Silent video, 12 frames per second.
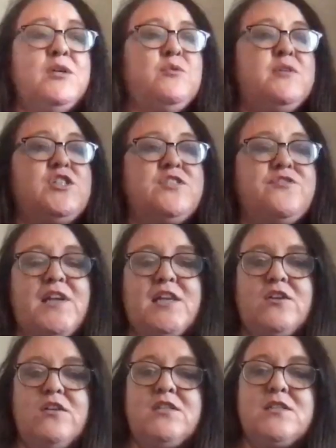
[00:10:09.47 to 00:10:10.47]
which is very
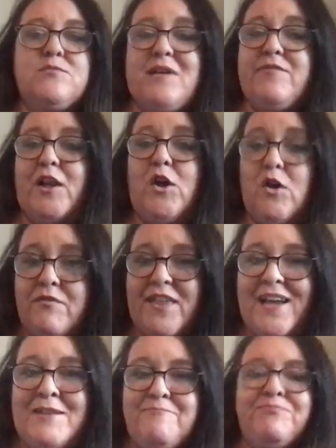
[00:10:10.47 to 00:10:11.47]
good because we have a lot of
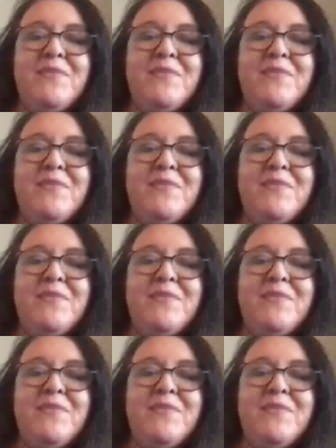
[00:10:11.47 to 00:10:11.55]
that.